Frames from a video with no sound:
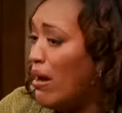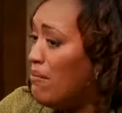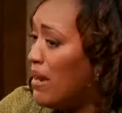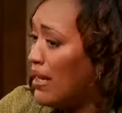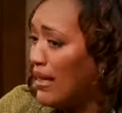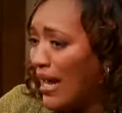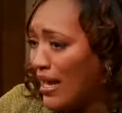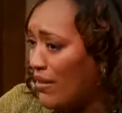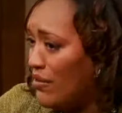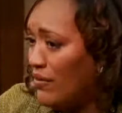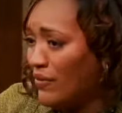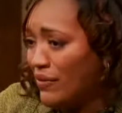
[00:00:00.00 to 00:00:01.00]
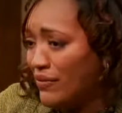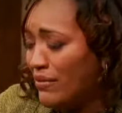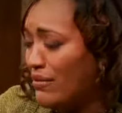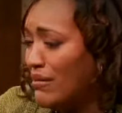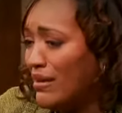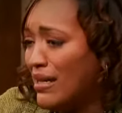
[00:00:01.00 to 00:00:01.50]
my life.
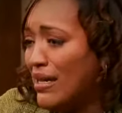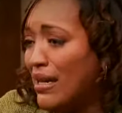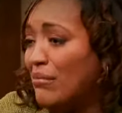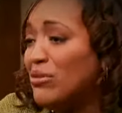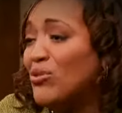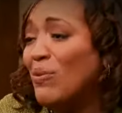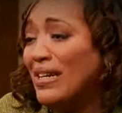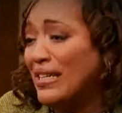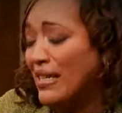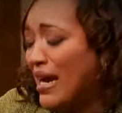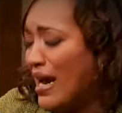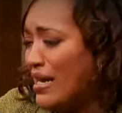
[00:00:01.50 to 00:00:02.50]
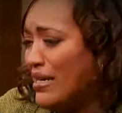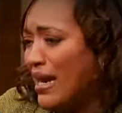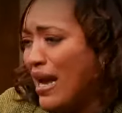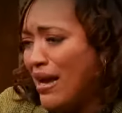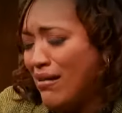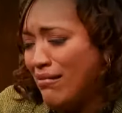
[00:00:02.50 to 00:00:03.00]
And I'm 29
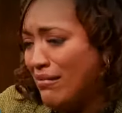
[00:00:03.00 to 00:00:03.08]
now.